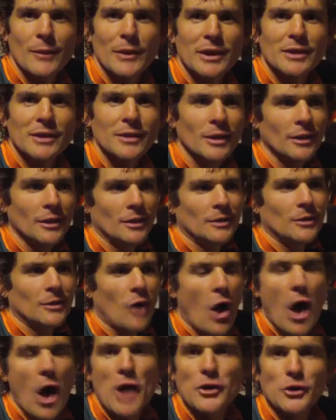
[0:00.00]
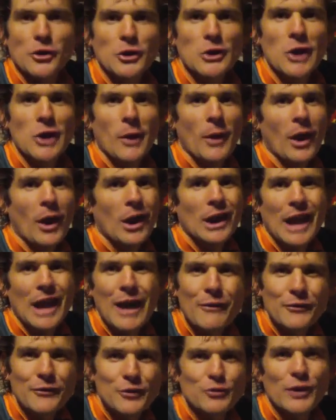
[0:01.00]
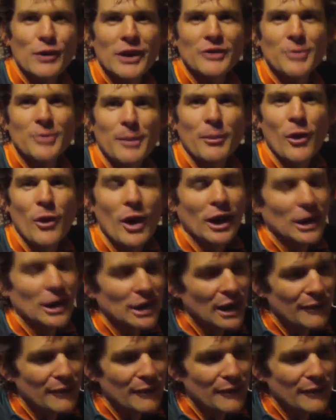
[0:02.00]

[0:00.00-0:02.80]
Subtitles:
I mean, I do. I love to race my bike,